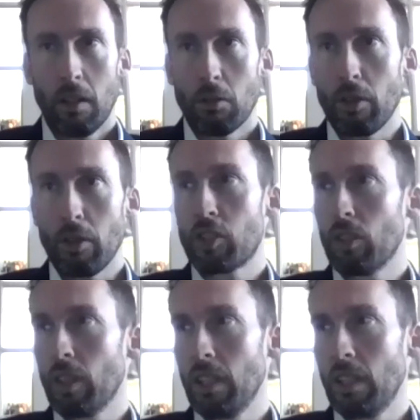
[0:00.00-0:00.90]

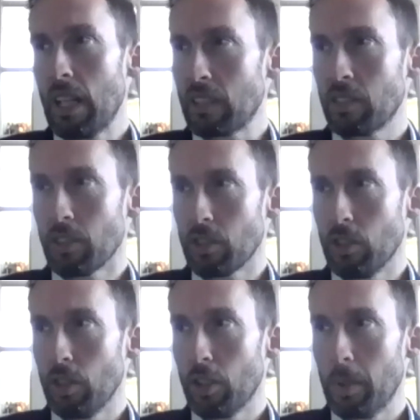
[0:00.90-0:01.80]
regionally, yes, there's a
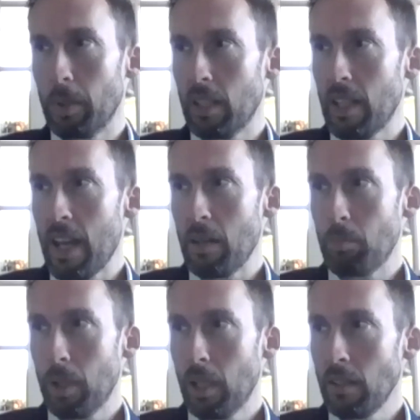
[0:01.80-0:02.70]
little bit of that,
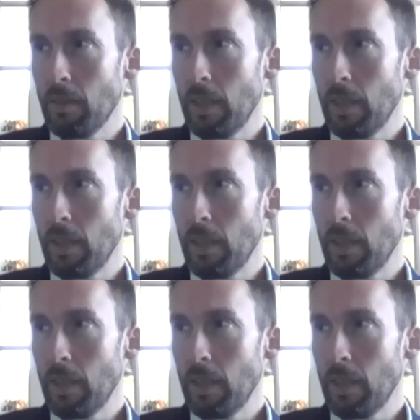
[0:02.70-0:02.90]
but